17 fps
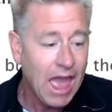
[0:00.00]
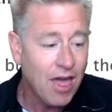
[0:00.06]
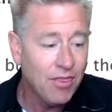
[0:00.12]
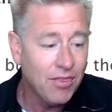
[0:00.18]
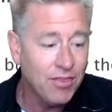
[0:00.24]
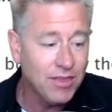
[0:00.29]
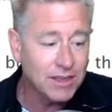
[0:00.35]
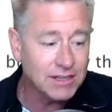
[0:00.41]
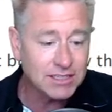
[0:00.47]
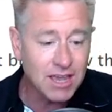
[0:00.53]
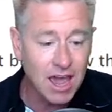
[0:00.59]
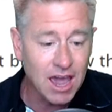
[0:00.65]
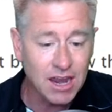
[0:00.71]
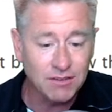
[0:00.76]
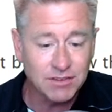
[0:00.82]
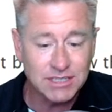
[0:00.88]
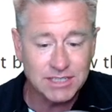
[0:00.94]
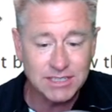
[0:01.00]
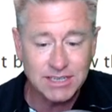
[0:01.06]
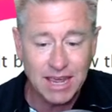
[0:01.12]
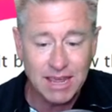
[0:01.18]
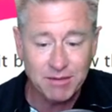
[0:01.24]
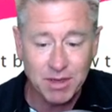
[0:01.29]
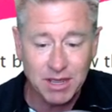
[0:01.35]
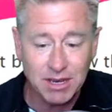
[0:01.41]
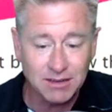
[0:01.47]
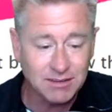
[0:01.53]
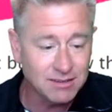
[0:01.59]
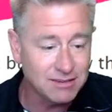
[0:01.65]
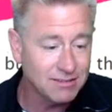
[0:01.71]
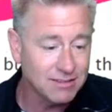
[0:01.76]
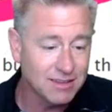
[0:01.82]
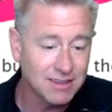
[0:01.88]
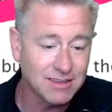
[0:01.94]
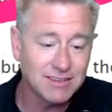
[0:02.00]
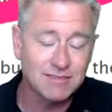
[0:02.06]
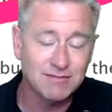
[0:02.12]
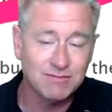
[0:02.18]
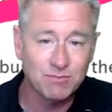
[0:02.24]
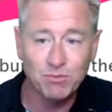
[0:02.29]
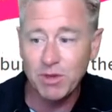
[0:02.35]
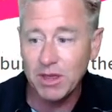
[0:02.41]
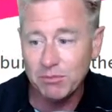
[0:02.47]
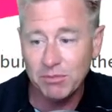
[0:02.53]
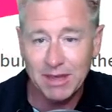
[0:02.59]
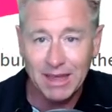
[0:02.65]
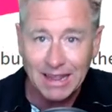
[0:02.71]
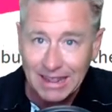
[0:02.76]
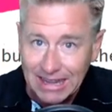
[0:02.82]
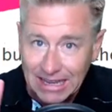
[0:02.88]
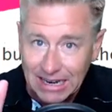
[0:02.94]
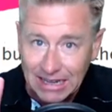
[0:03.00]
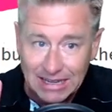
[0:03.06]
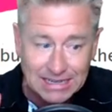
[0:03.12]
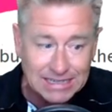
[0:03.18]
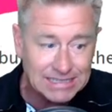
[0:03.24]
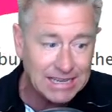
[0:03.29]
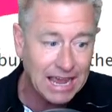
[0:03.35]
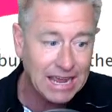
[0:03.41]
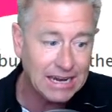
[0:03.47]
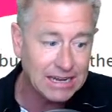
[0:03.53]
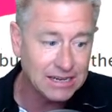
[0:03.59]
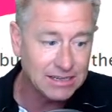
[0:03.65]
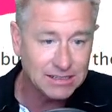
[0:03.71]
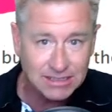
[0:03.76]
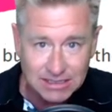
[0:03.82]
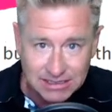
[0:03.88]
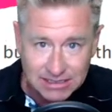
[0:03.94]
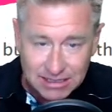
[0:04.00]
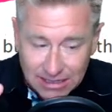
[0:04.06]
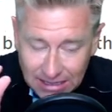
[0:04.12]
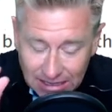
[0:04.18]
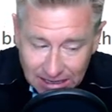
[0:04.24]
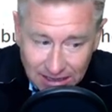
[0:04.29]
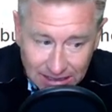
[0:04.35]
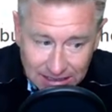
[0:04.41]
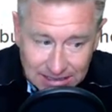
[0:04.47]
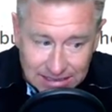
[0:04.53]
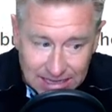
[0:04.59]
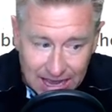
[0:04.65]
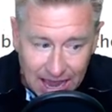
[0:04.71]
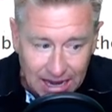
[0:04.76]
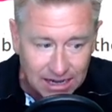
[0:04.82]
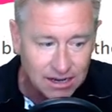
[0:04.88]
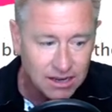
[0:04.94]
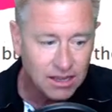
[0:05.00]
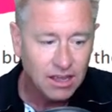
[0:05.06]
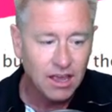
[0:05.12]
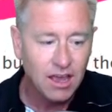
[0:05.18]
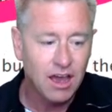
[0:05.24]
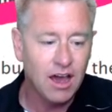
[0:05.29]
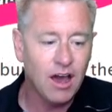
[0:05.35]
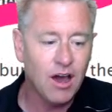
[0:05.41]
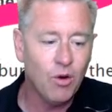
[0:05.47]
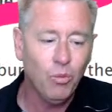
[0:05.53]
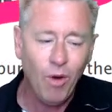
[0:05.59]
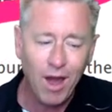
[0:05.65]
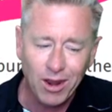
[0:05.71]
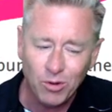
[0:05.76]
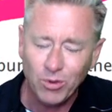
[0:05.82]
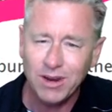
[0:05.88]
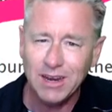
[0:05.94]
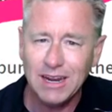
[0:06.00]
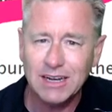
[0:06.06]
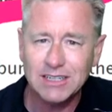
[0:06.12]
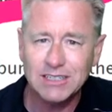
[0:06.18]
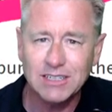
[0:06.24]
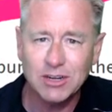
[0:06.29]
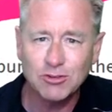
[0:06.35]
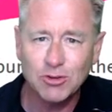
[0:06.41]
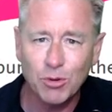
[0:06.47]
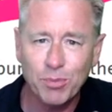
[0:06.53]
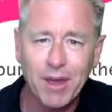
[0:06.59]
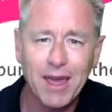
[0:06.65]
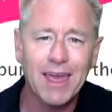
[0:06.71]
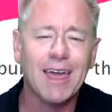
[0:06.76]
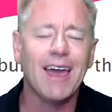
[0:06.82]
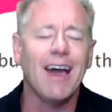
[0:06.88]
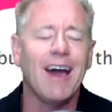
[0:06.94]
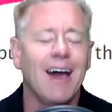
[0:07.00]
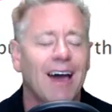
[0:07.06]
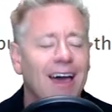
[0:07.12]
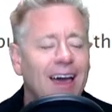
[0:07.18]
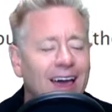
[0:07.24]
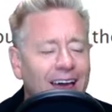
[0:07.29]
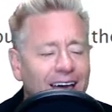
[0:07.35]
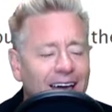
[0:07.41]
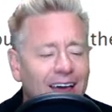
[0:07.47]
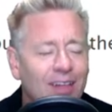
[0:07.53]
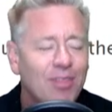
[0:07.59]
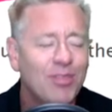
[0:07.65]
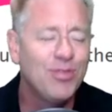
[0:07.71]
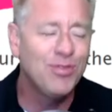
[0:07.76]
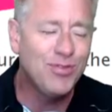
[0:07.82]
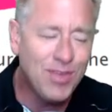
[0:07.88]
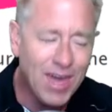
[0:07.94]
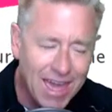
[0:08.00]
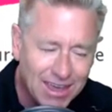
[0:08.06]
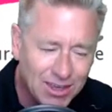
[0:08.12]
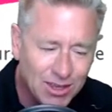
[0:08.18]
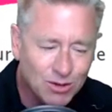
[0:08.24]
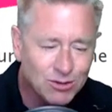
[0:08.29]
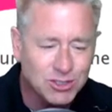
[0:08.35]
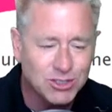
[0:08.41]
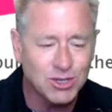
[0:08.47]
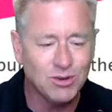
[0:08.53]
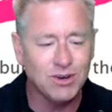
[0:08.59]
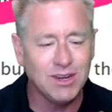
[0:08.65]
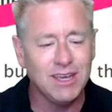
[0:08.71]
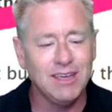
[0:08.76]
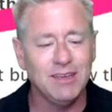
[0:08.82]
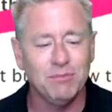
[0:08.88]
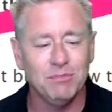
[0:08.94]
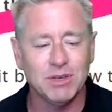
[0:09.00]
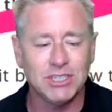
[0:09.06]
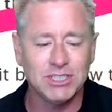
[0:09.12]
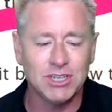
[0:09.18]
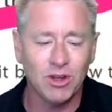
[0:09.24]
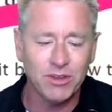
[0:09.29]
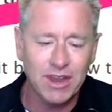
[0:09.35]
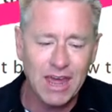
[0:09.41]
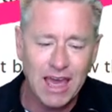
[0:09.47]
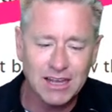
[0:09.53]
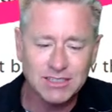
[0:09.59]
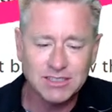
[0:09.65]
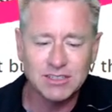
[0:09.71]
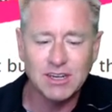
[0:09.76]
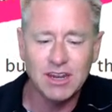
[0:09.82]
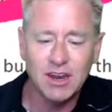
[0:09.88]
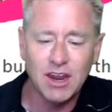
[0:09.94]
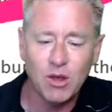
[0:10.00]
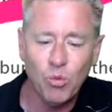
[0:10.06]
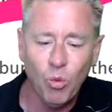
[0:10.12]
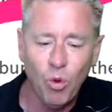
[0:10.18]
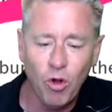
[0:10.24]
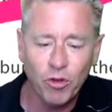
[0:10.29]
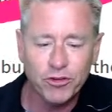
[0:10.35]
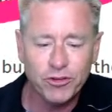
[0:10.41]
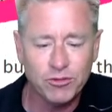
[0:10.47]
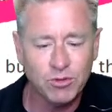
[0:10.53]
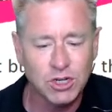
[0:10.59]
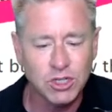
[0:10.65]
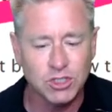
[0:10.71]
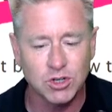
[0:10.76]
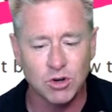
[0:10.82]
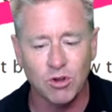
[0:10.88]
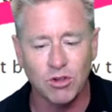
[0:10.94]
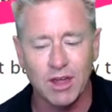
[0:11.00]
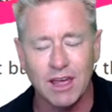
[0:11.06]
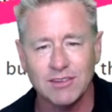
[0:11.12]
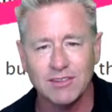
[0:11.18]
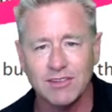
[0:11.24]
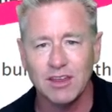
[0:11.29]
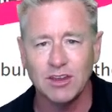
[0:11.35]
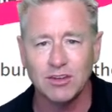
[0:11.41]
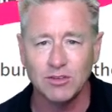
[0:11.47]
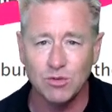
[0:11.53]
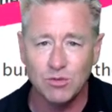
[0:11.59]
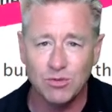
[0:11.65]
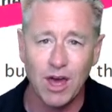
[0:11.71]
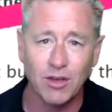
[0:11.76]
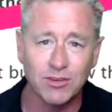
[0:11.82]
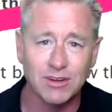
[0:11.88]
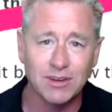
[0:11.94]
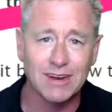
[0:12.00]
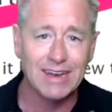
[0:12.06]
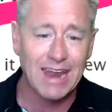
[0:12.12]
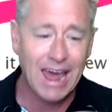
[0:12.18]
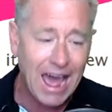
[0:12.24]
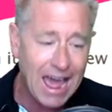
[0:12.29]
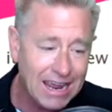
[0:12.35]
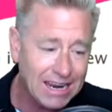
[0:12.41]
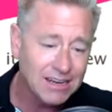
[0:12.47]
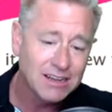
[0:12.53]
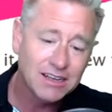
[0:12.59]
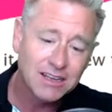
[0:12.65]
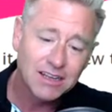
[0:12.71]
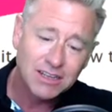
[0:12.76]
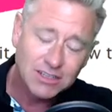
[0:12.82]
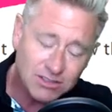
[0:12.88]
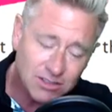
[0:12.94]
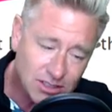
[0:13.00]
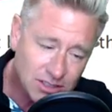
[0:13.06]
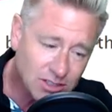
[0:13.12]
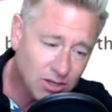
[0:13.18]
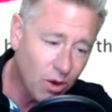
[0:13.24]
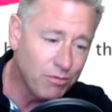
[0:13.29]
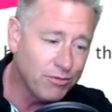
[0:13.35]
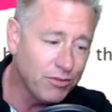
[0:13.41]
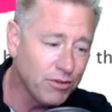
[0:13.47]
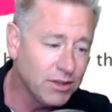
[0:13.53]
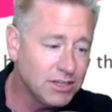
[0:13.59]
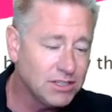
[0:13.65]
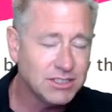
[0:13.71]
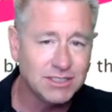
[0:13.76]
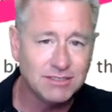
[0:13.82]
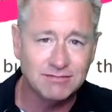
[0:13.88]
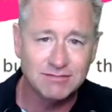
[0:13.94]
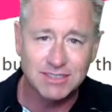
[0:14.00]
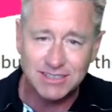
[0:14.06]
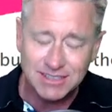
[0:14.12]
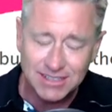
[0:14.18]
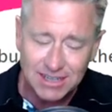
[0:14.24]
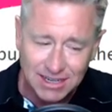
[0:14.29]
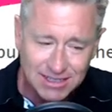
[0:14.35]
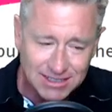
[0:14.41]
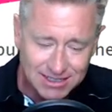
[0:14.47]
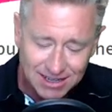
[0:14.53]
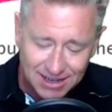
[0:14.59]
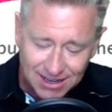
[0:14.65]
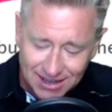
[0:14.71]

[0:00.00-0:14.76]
this kind of a statement, this made me a little excited, just a little inside. Uh, why do we need a central bank? Thank you, Judy, Miss Shelton asked in a Wall Street Journal essay in 2009. So let's hopefully she sticks